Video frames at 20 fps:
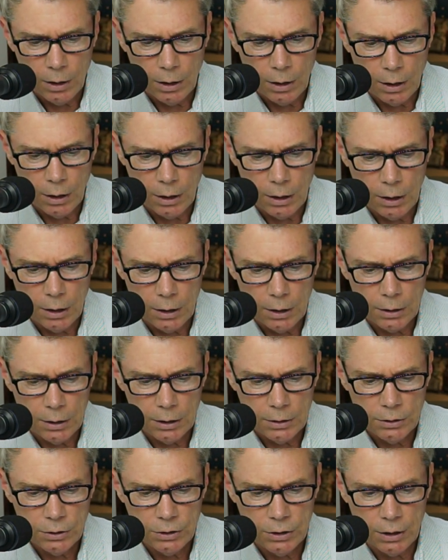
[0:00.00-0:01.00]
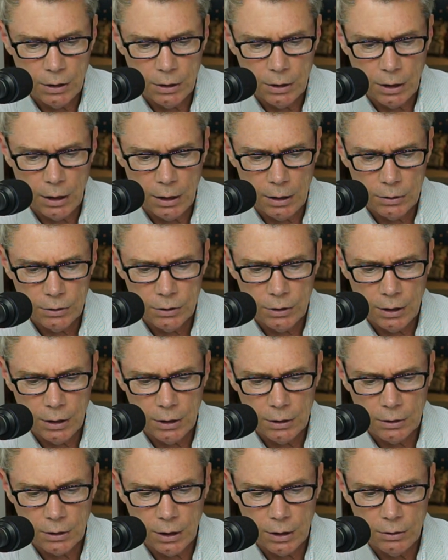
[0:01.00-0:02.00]
Uh, let's see. Kyle
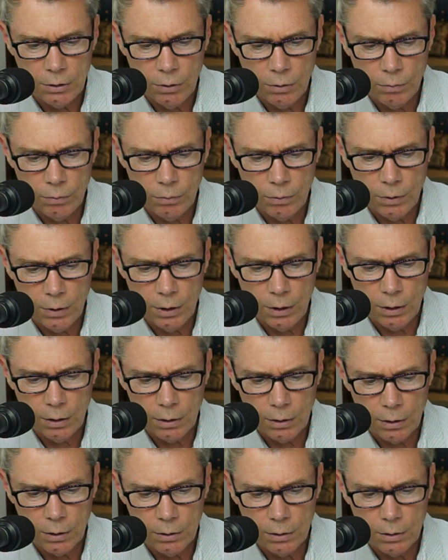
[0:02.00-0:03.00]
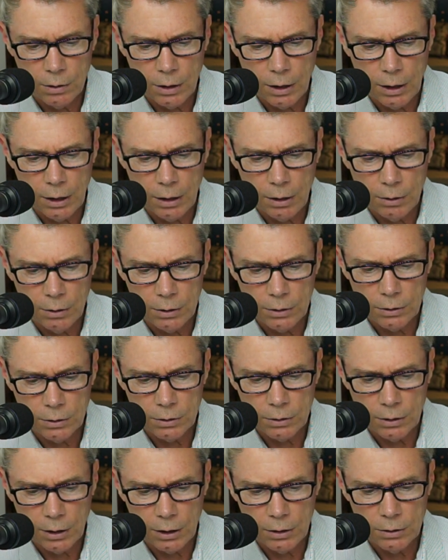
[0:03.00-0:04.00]
says, I don't think the dial is
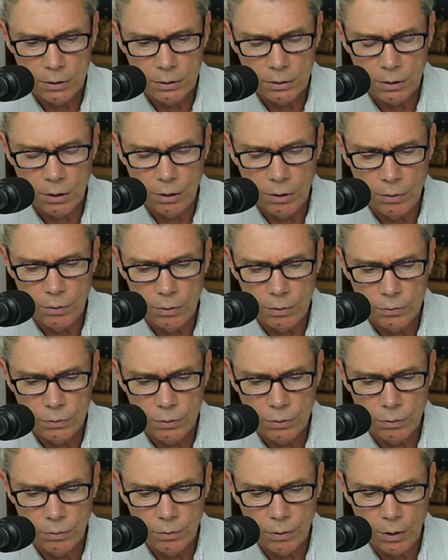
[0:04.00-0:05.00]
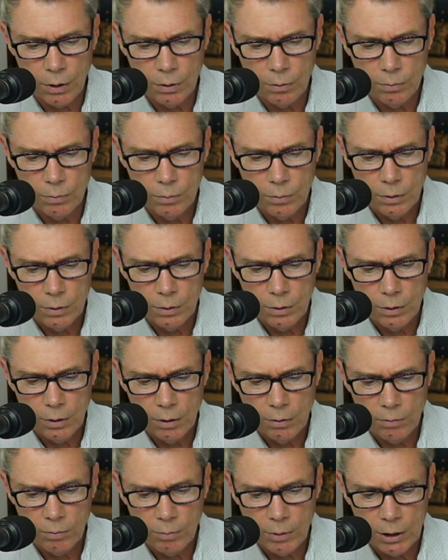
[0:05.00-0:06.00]
as nice as the 002, though.
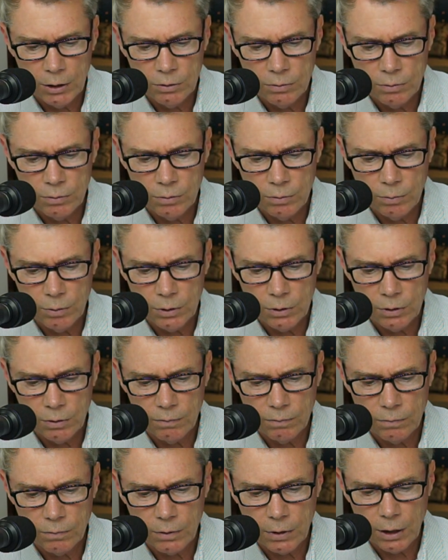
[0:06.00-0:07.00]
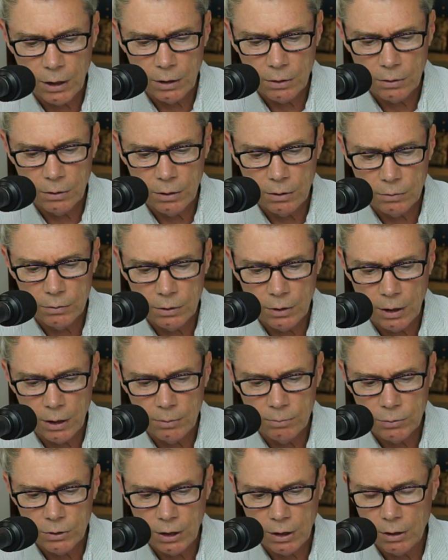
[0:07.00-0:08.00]
It reminds me too much of cocktail
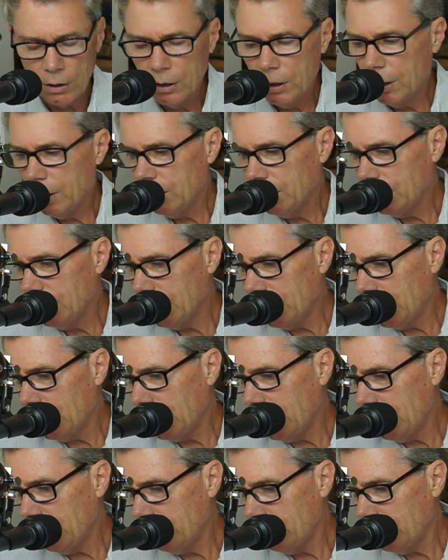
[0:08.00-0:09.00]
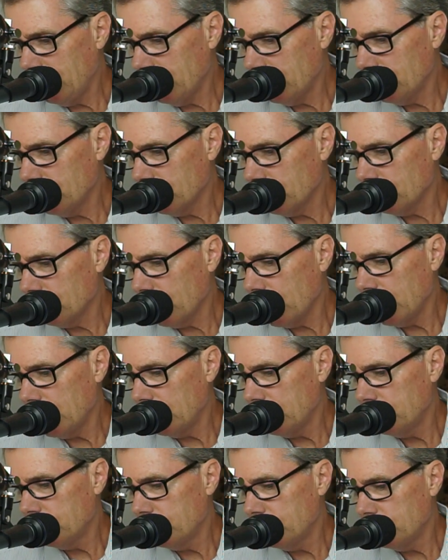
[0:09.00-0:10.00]
time. Sake. Yeah, I think you're
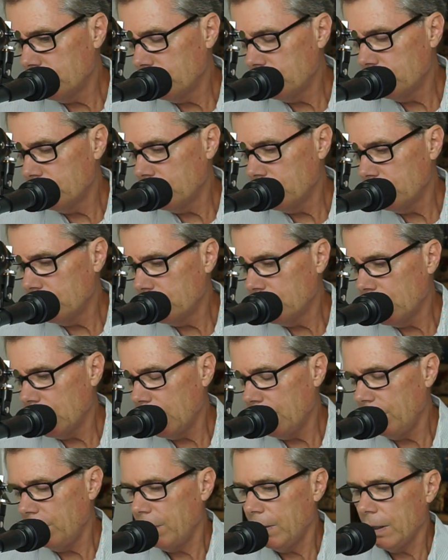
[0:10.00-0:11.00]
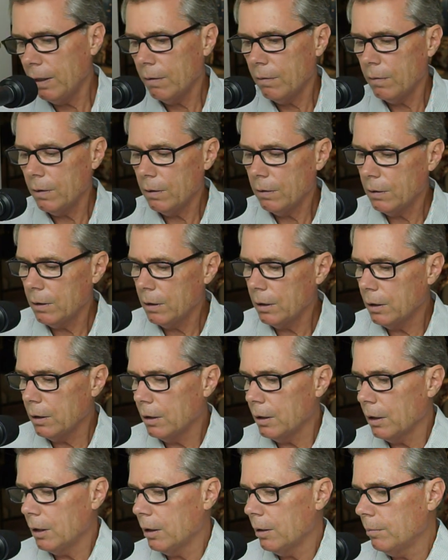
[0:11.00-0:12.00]
right. I think that
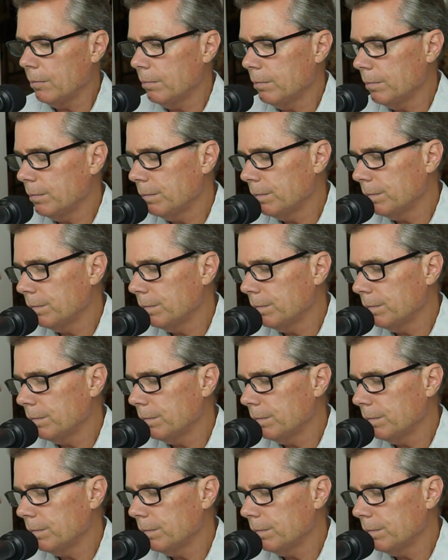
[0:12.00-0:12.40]
the um,